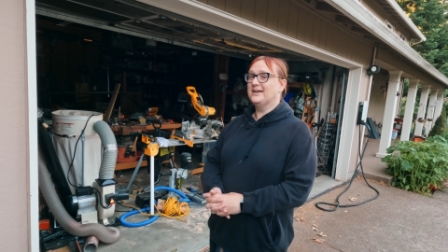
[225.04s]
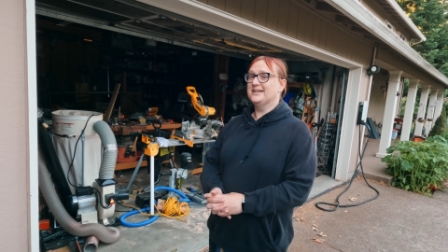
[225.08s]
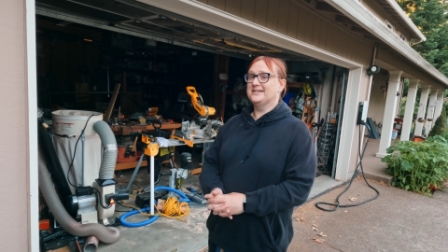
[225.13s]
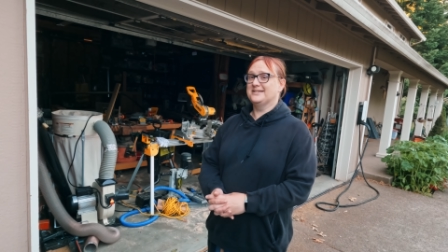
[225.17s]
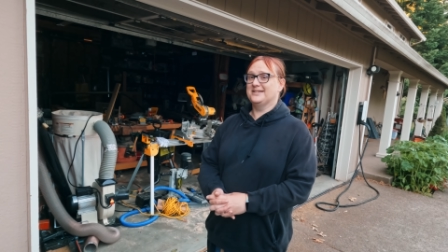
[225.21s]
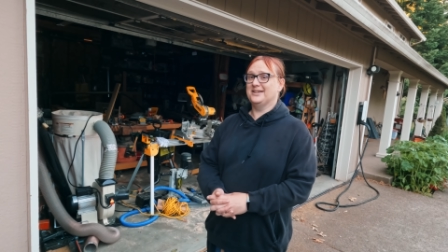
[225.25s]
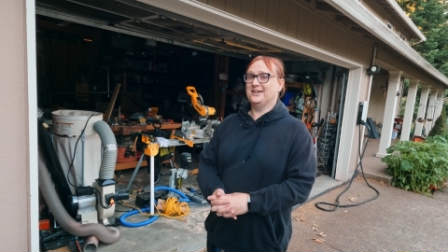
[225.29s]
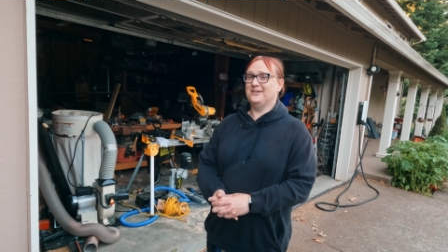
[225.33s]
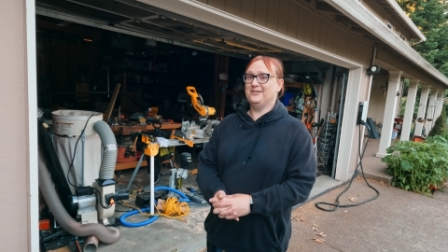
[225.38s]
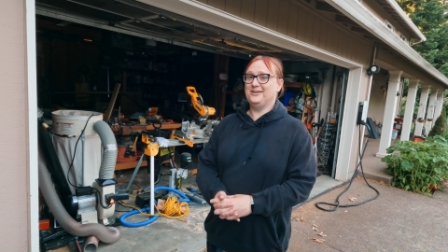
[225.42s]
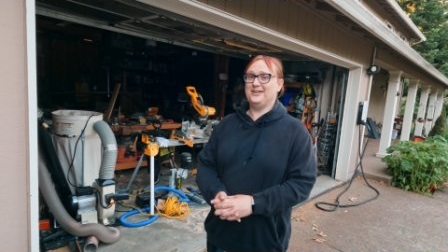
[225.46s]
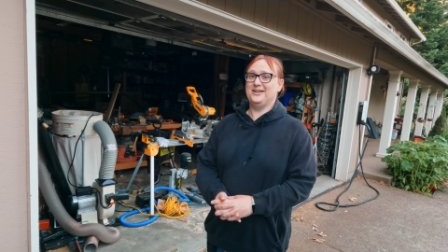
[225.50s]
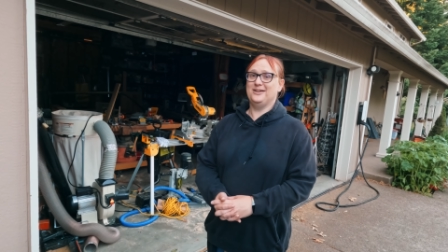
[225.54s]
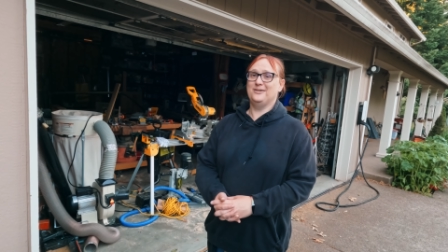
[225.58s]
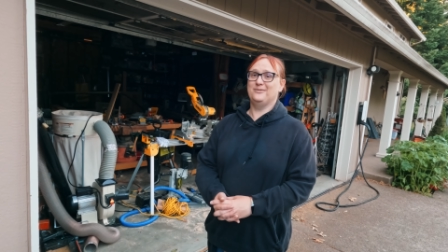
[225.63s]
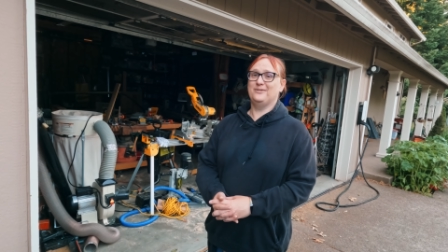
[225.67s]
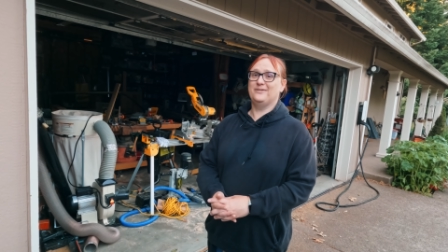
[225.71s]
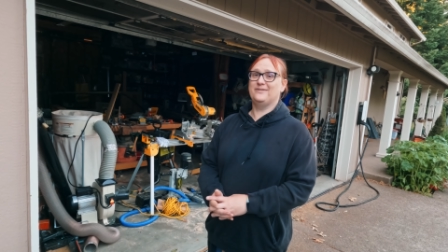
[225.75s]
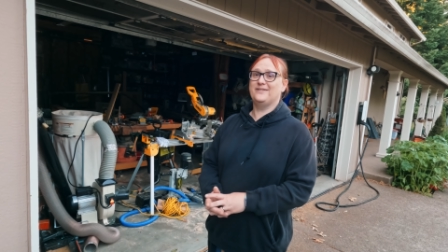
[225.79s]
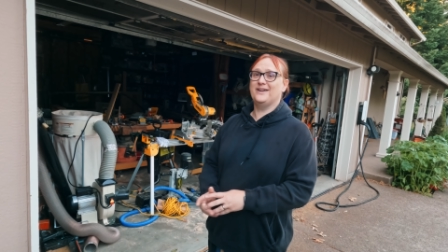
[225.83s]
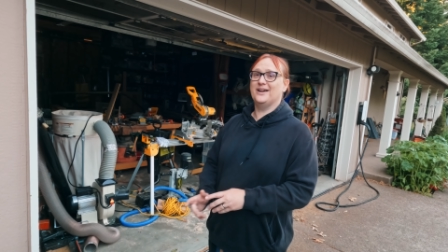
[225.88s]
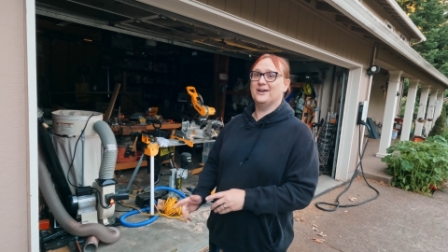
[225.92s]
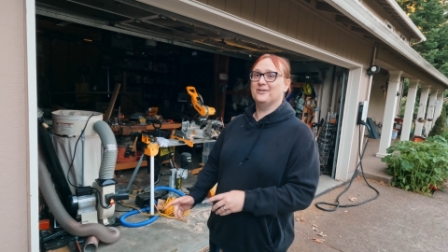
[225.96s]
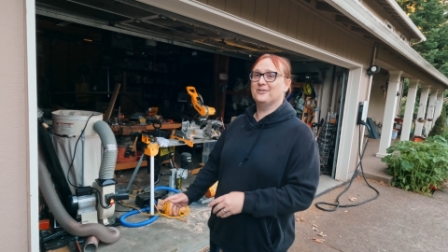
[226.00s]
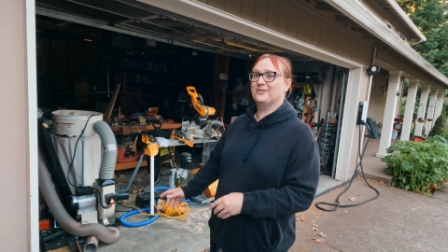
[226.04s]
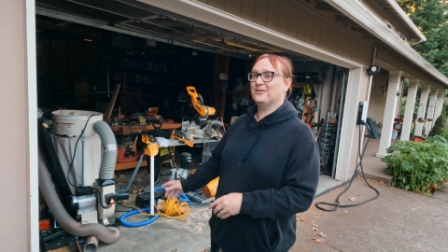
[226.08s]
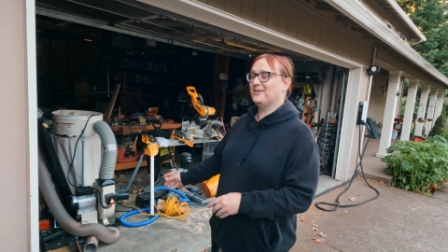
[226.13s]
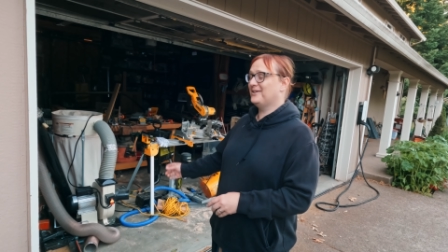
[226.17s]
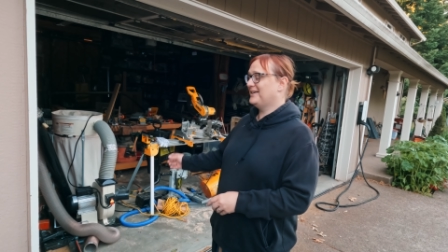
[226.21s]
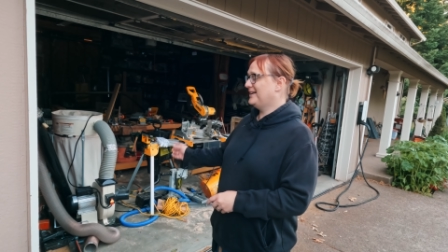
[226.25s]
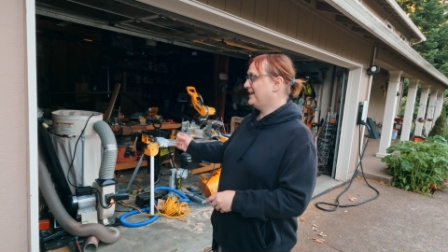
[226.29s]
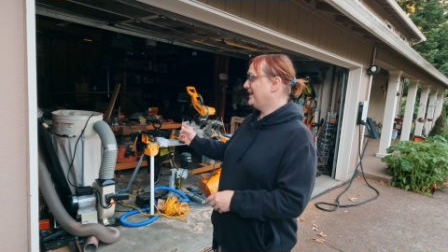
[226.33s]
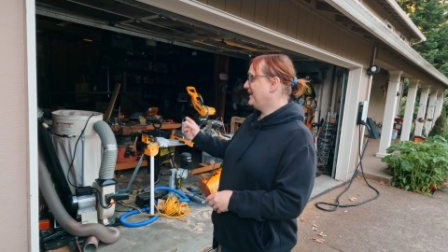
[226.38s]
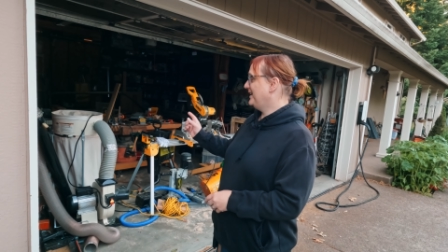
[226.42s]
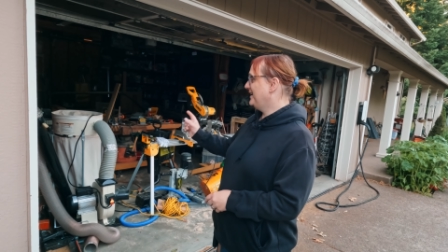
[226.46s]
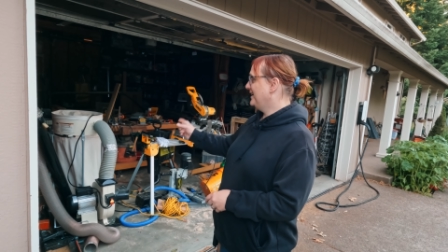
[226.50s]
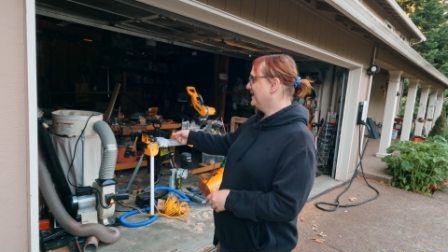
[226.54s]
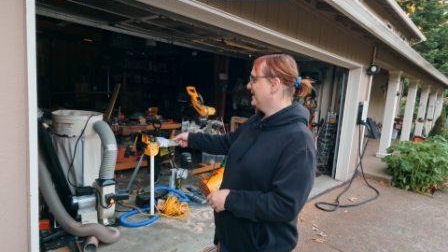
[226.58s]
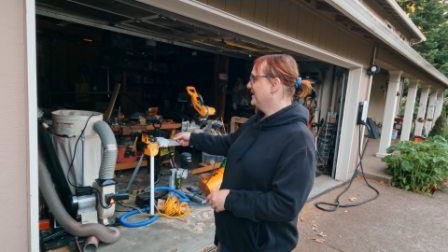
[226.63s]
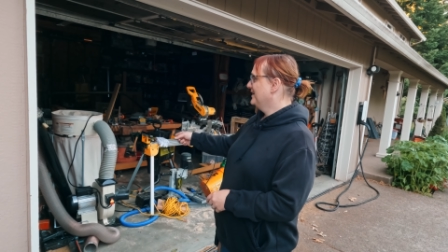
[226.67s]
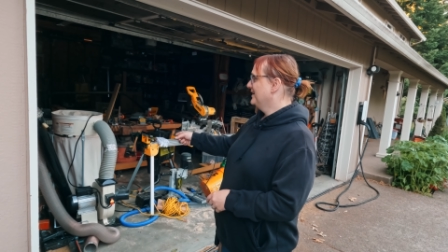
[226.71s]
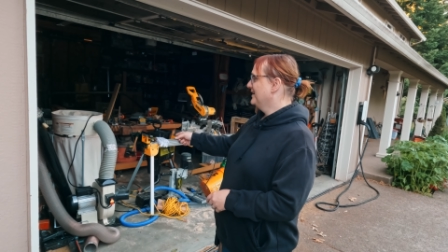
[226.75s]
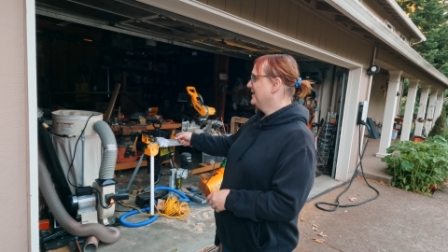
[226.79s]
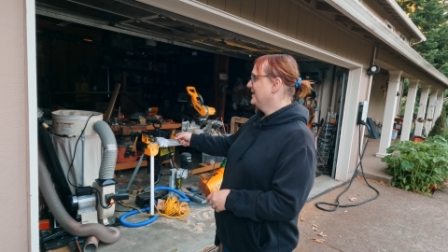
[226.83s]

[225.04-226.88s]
it to you. We've now got a